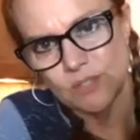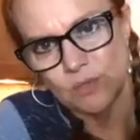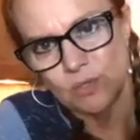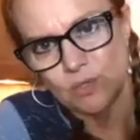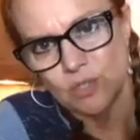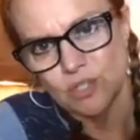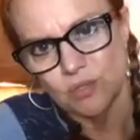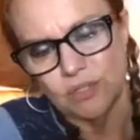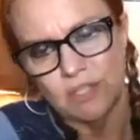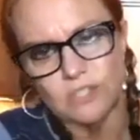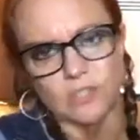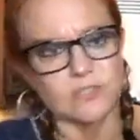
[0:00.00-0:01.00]
That is what
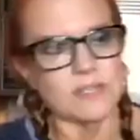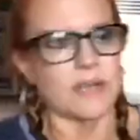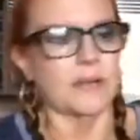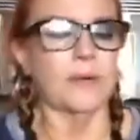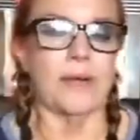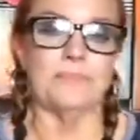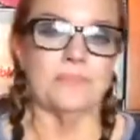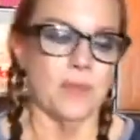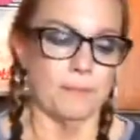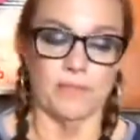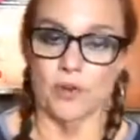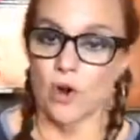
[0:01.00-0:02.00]
nutritional yeast looks like. Okay,
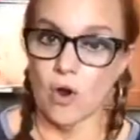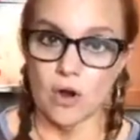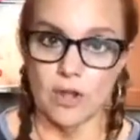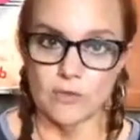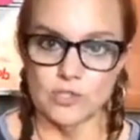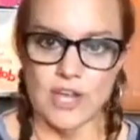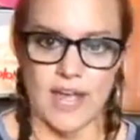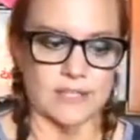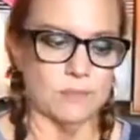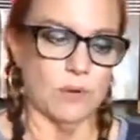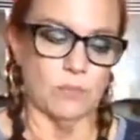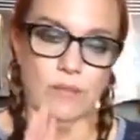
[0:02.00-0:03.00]
but there are other
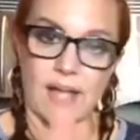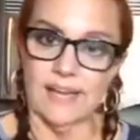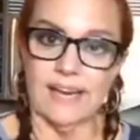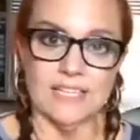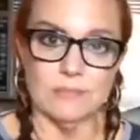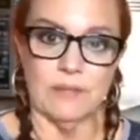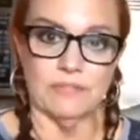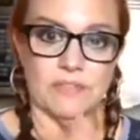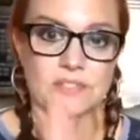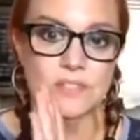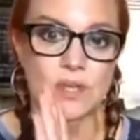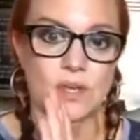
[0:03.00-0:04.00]
chats, but I get asked
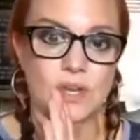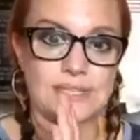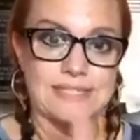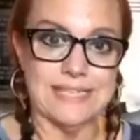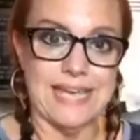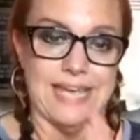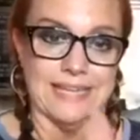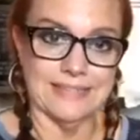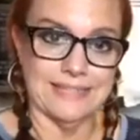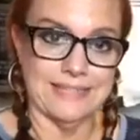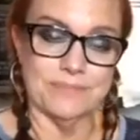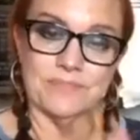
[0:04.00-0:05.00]
about this
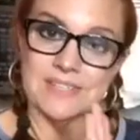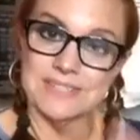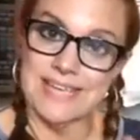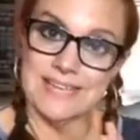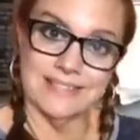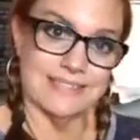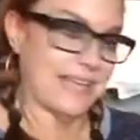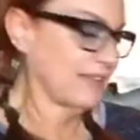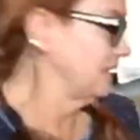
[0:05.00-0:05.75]
daily, daily,